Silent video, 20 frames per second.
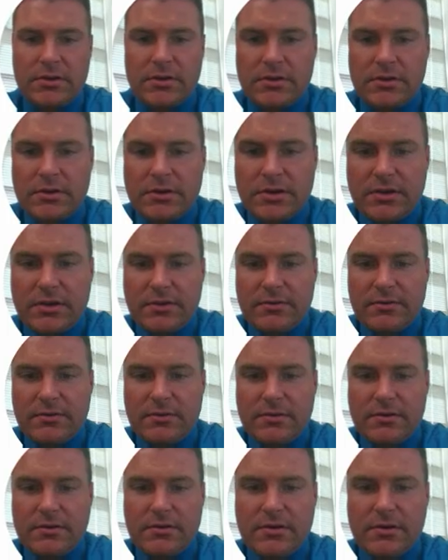Okay.
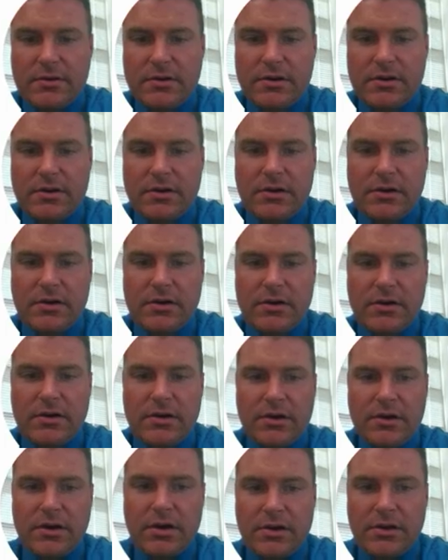
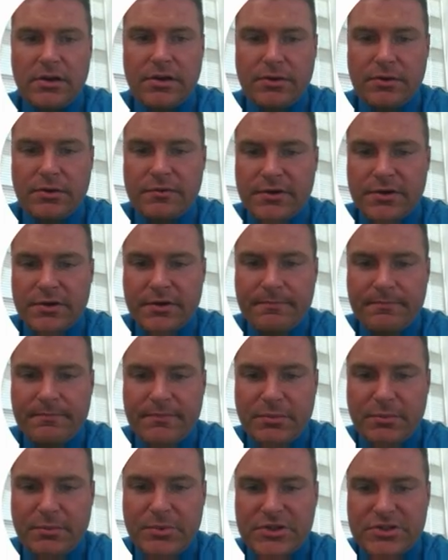All over, I'm
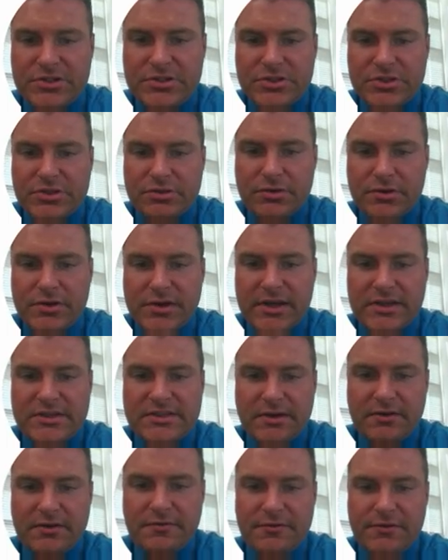going to put this 2 root x
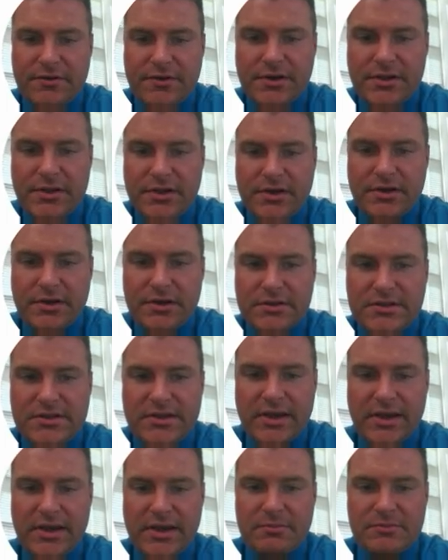out in front here,
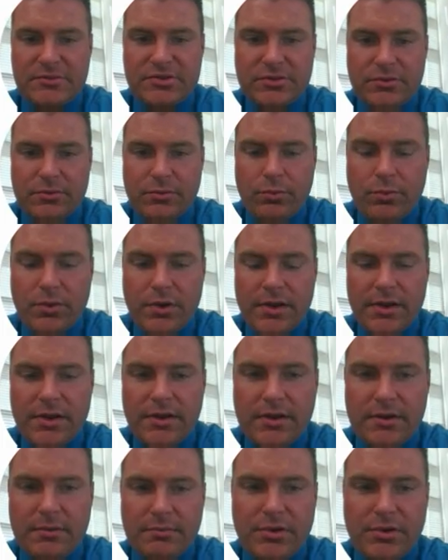times
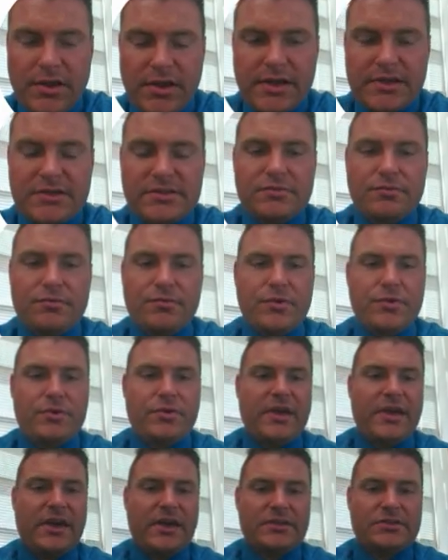1 plus
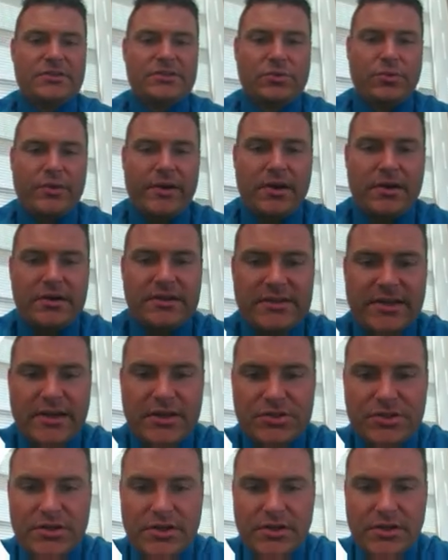root x squared is
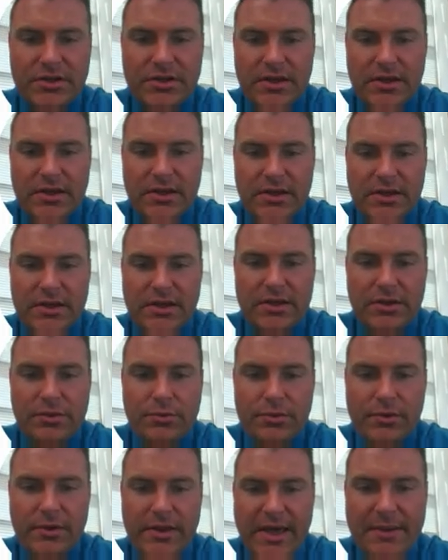actually going to
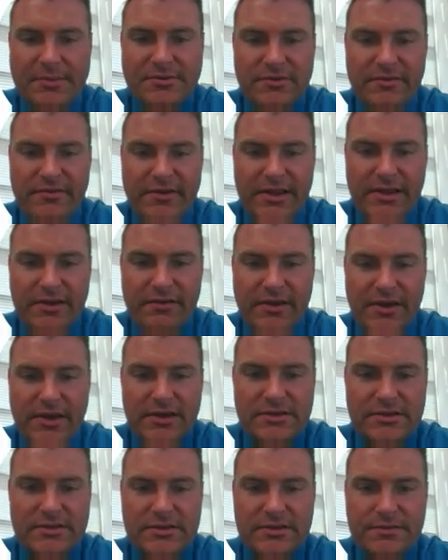equal absolute value of
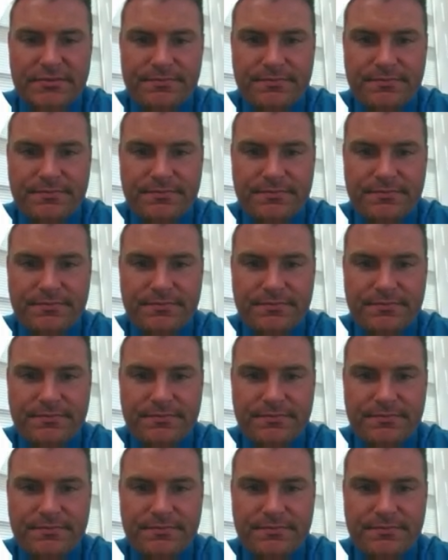x.